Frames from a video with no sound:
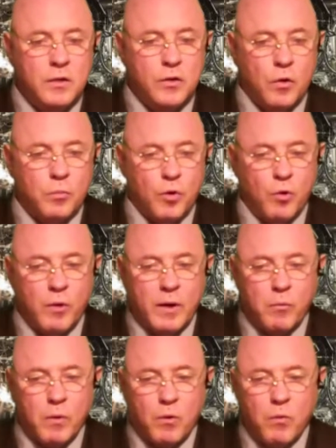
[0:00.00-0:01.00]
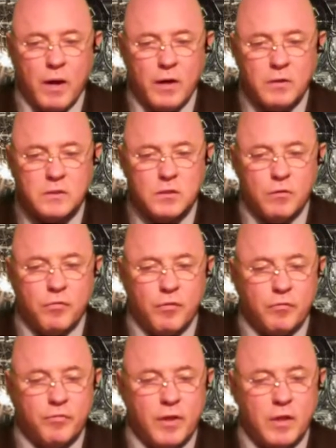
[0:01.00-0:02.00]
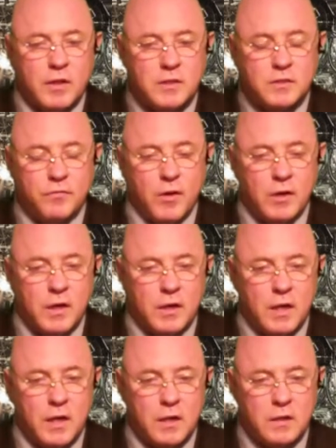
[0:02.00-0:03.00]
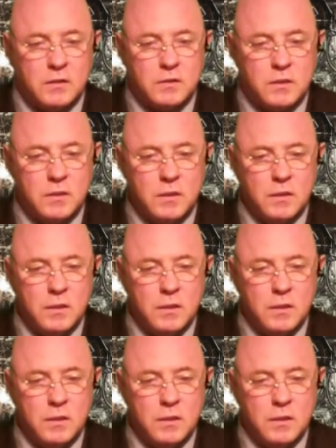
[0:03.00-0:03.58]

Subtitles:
your brewery requires to fulfill its funding needs.